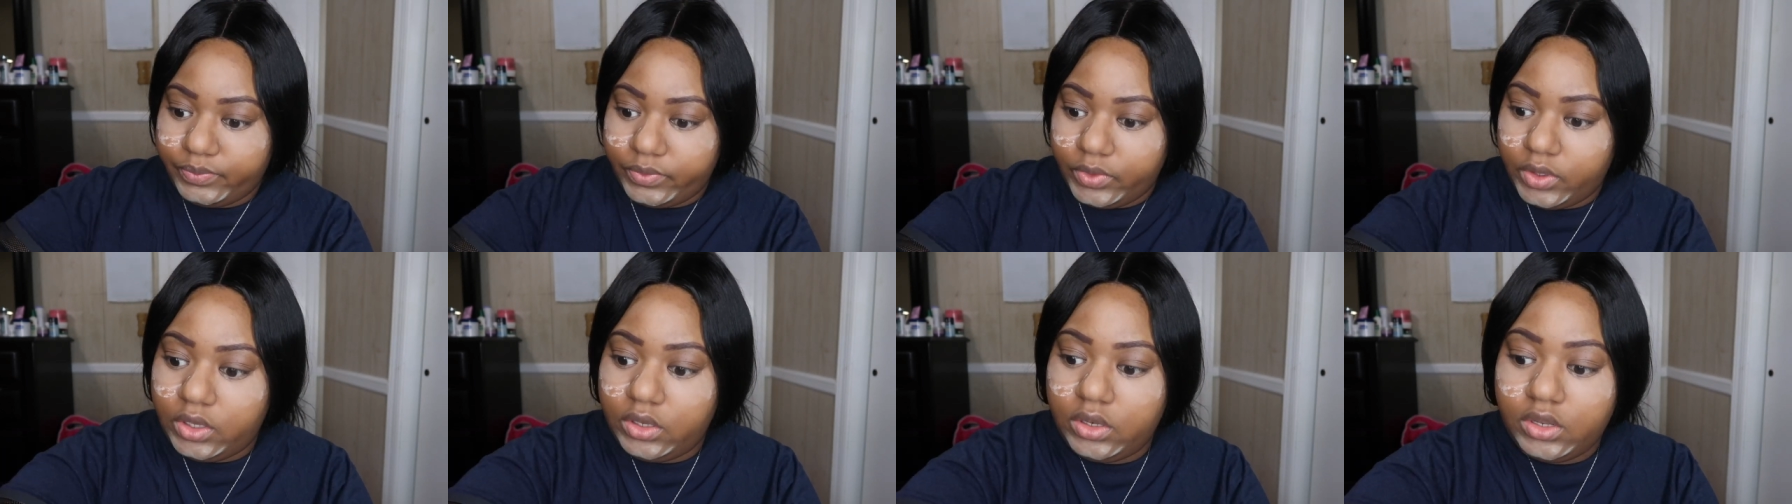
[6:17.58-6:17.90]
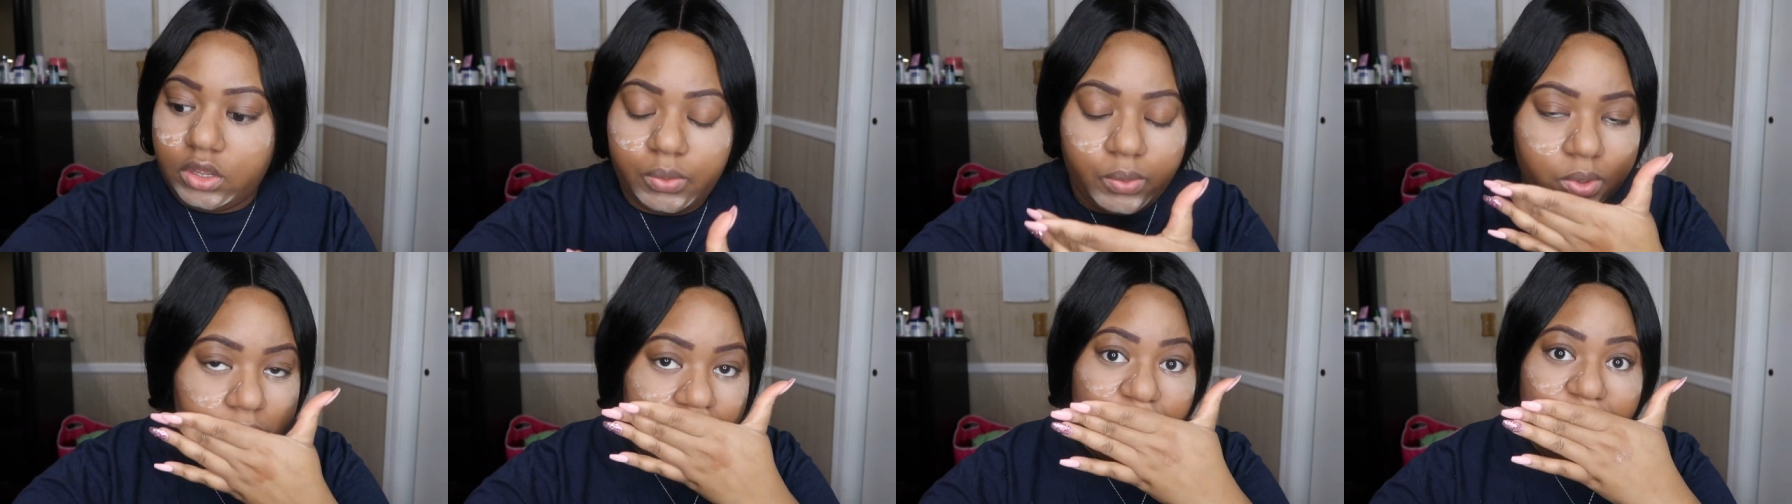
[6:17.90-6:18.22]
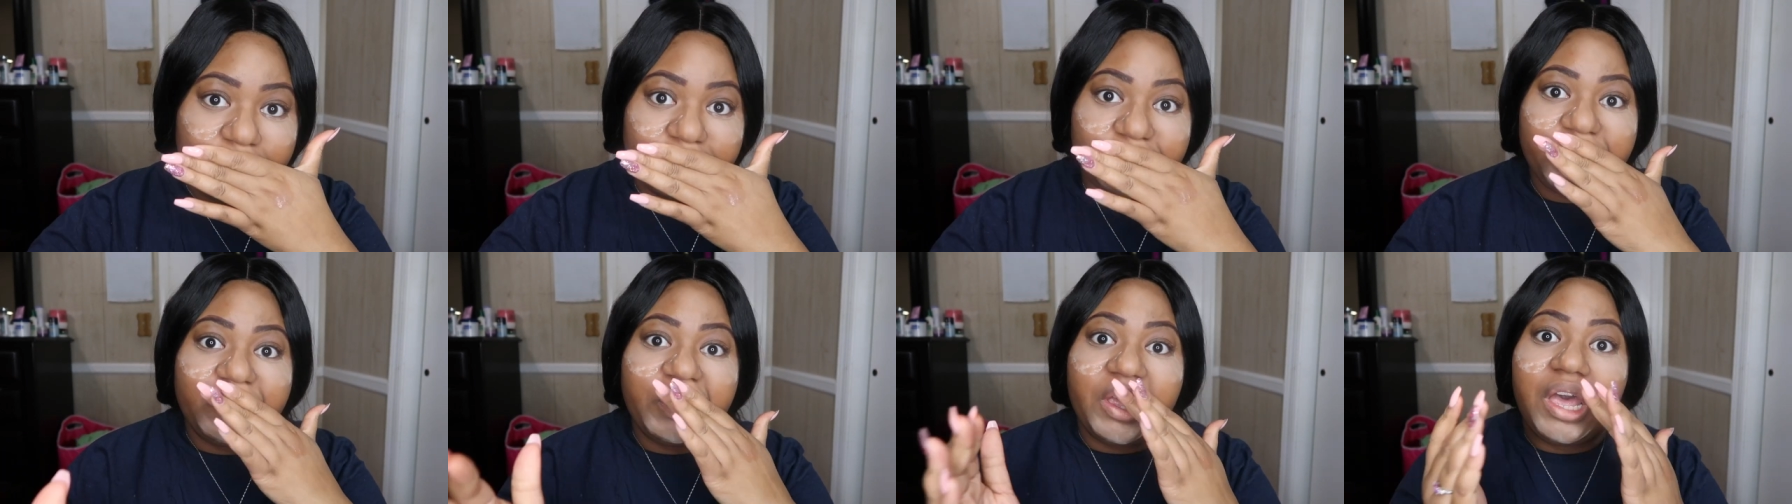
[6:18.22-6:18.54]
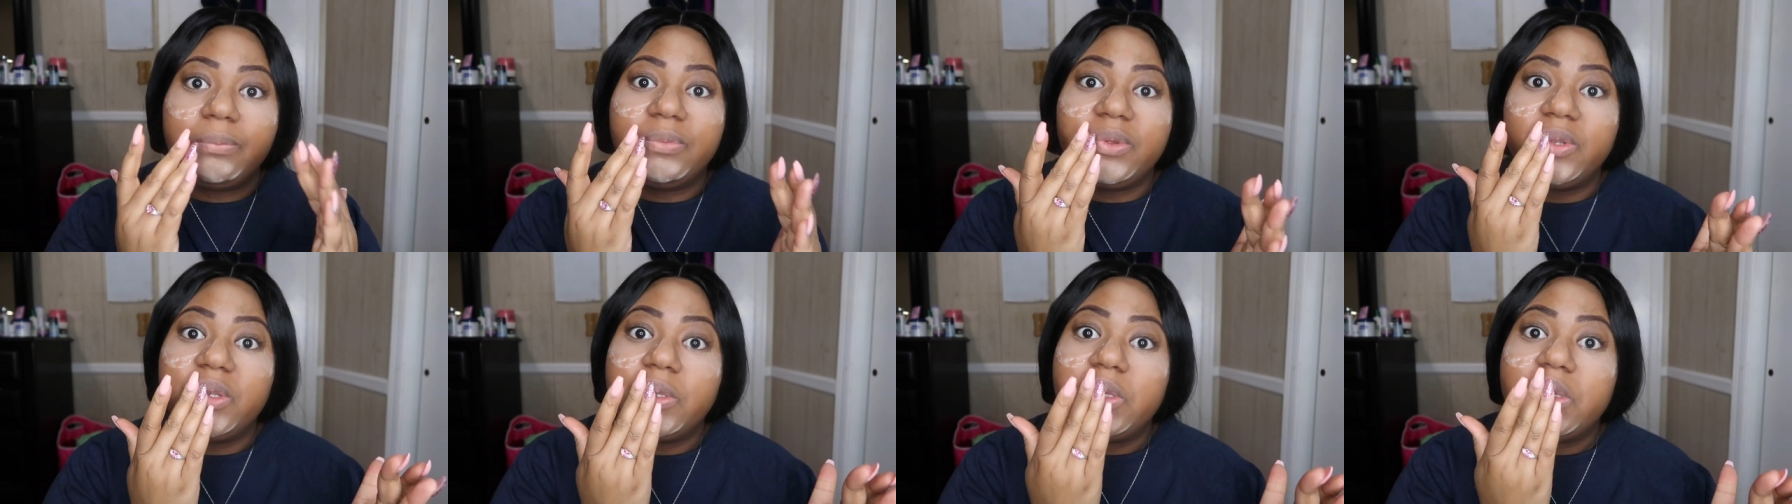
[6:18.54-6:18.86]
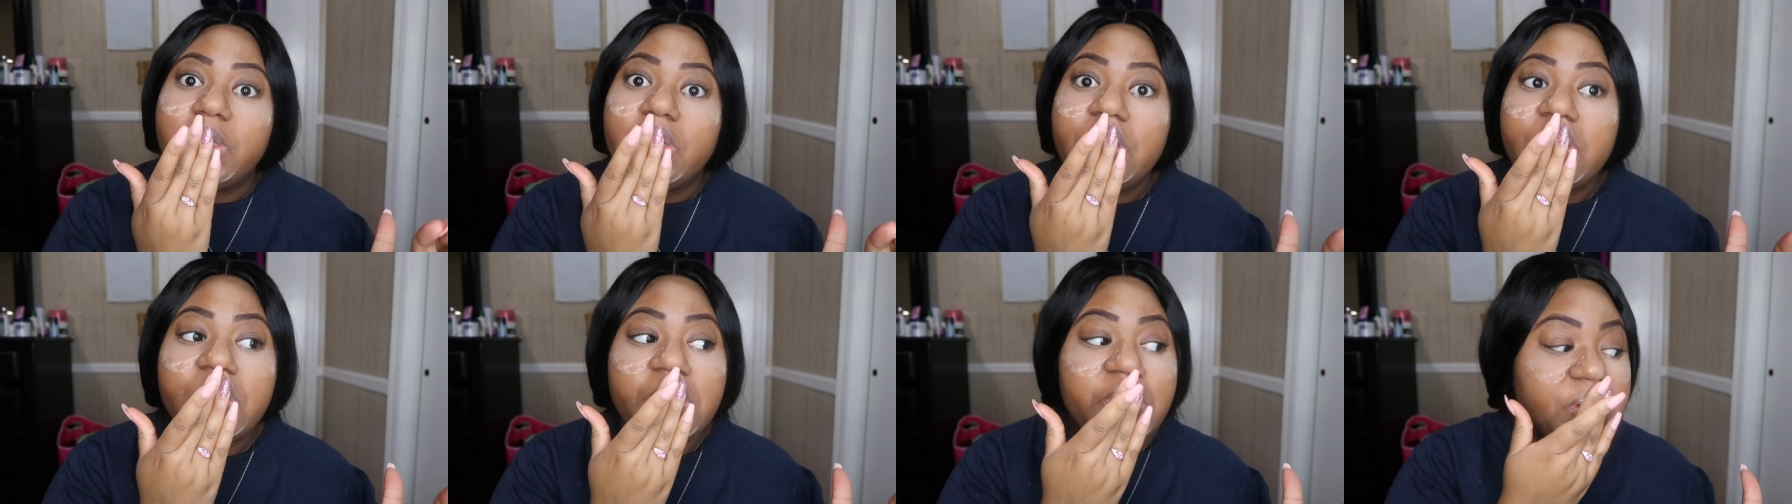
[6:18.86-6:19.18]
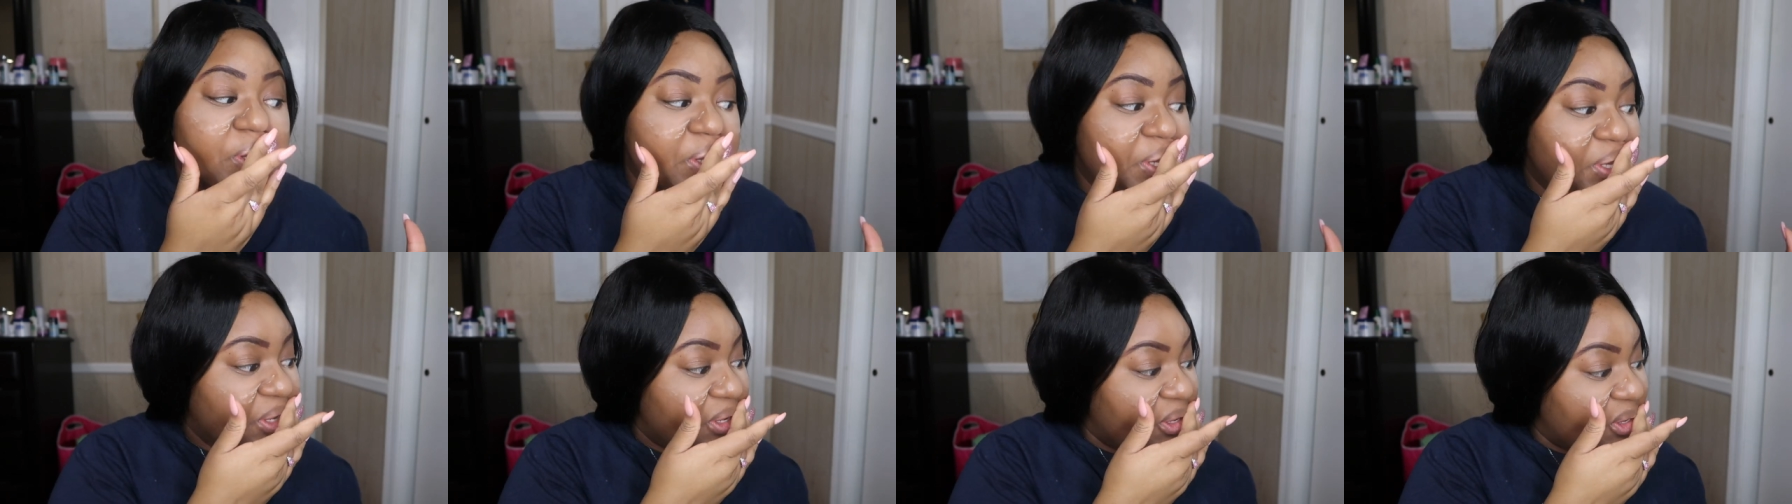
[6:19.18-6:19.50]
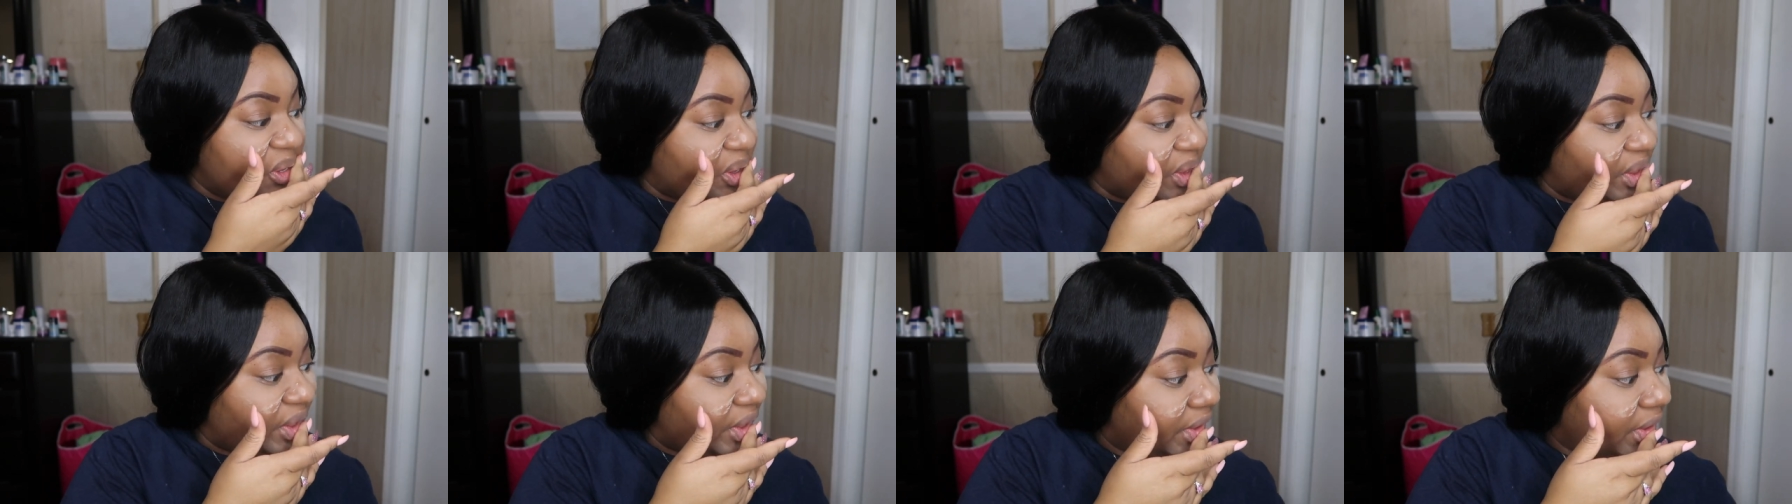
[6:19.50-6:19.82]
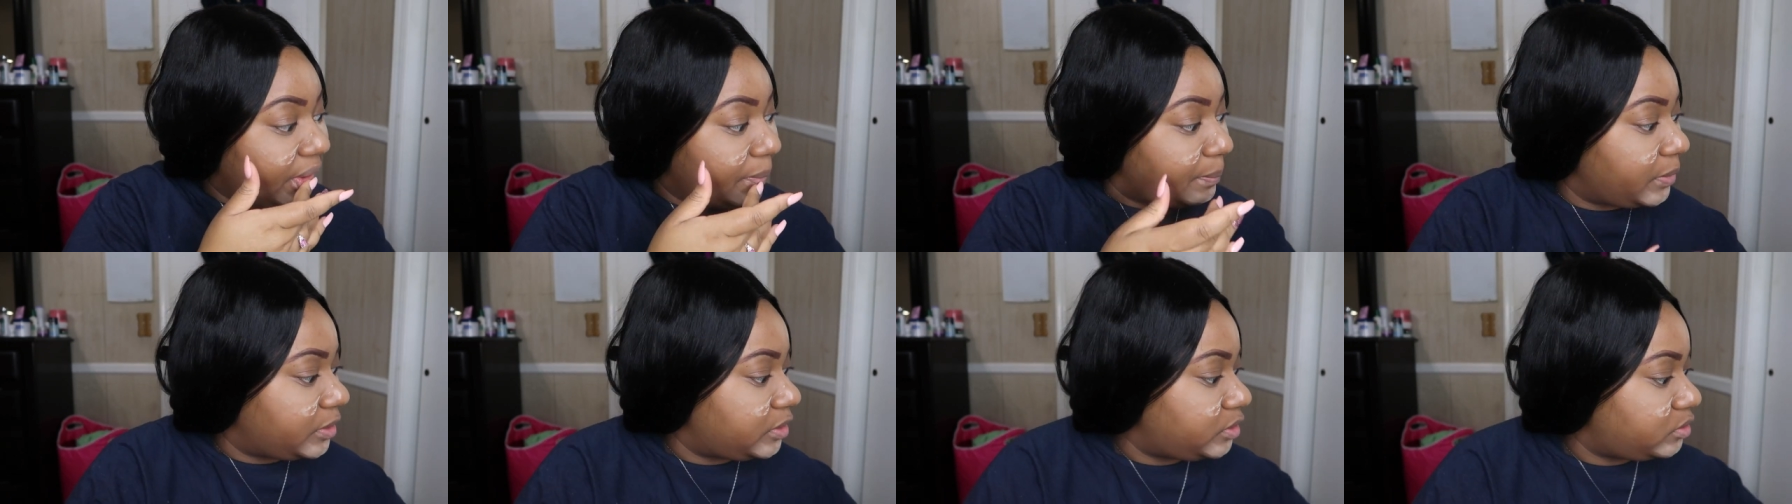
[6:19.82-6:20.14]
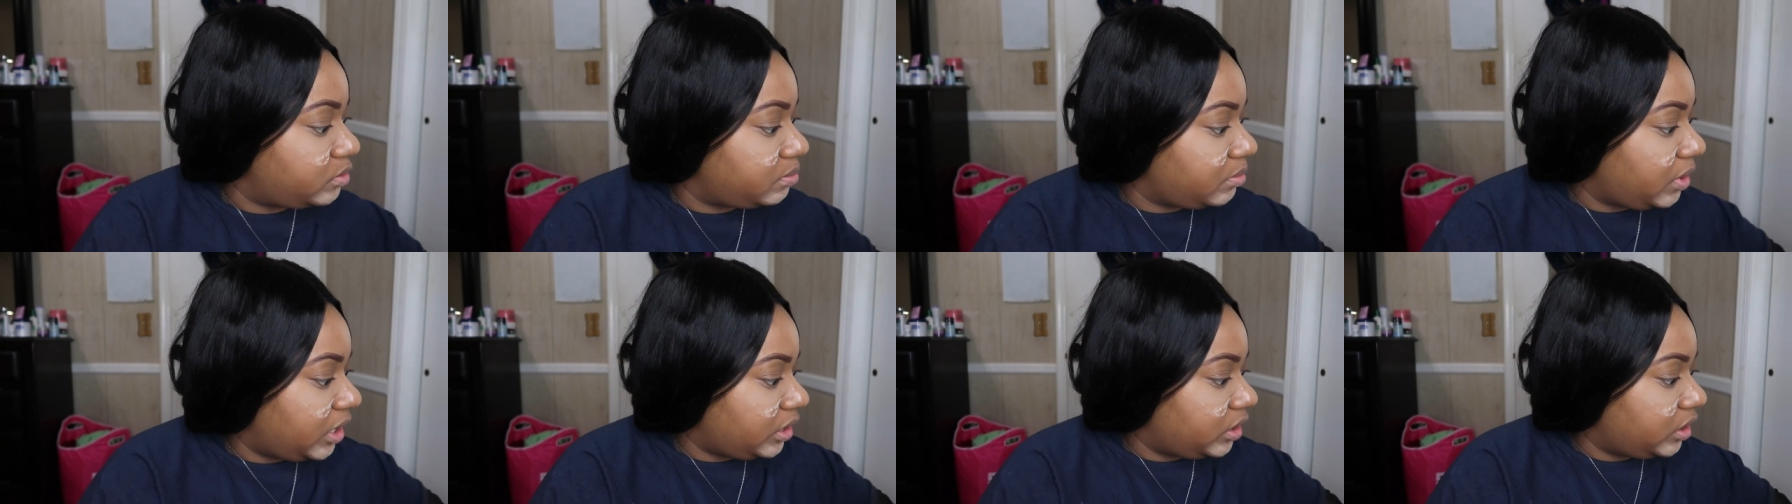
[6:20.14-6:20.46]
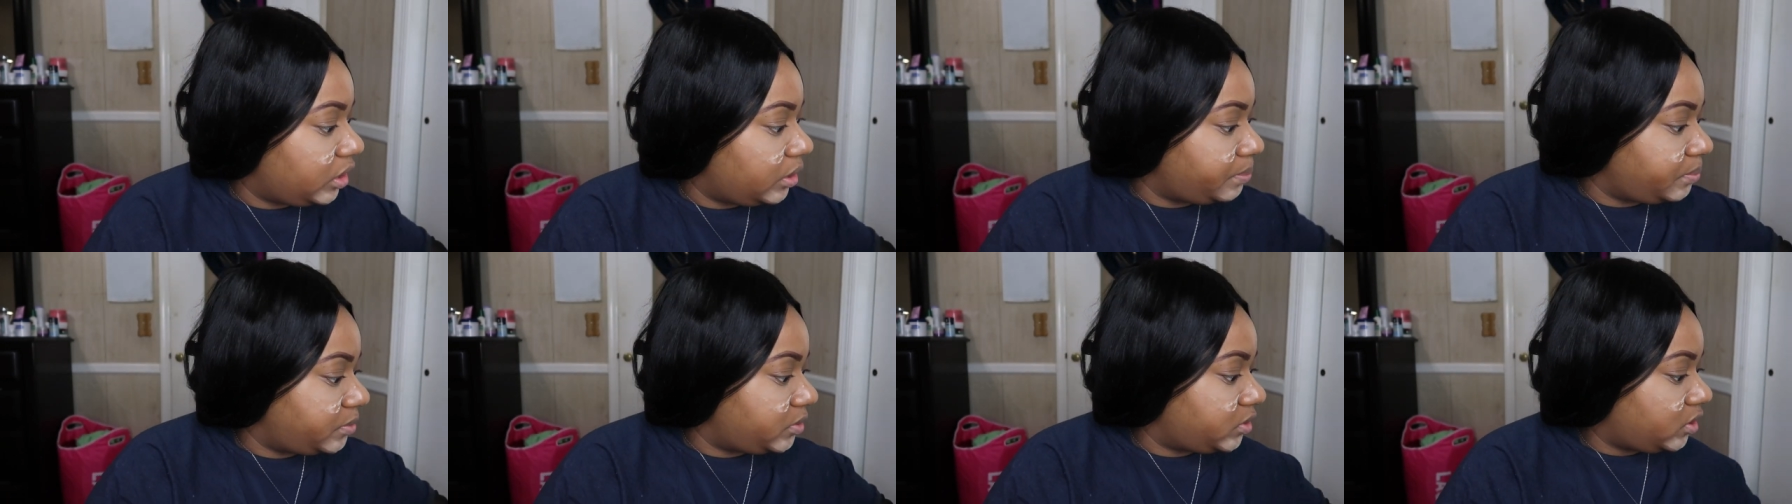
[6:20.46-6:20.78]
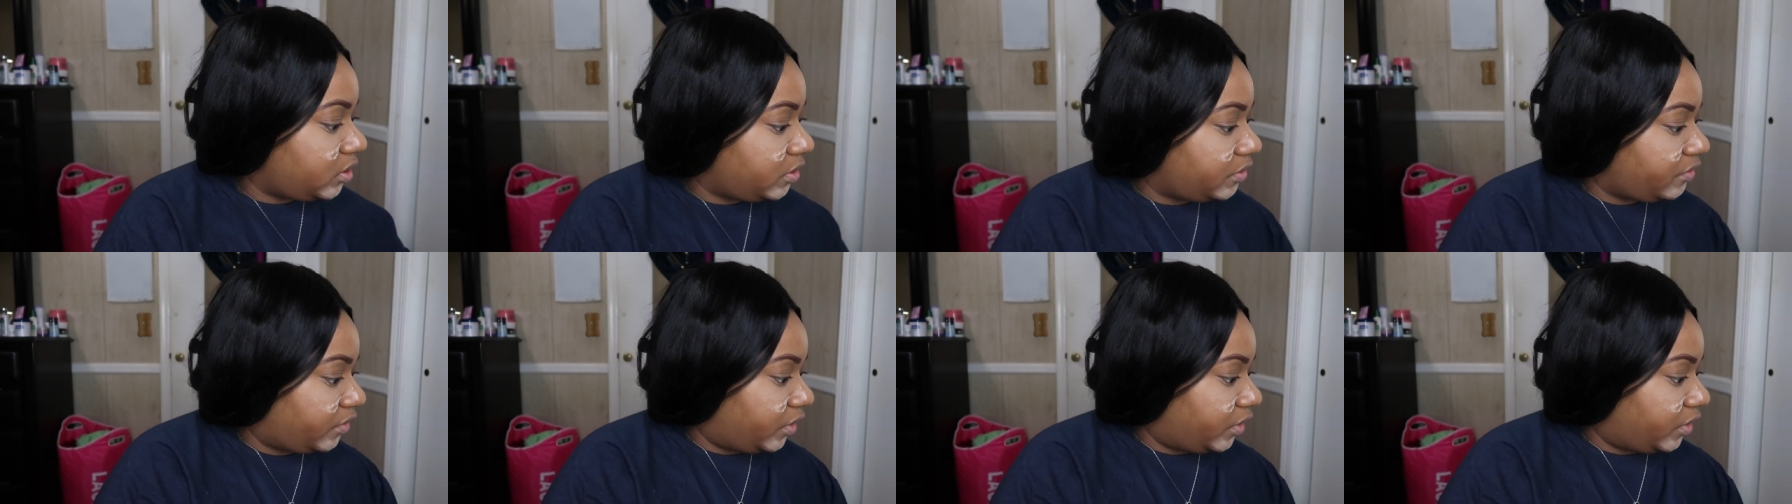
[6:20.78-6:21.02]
You know what I'm going to do? I'm going to do my lips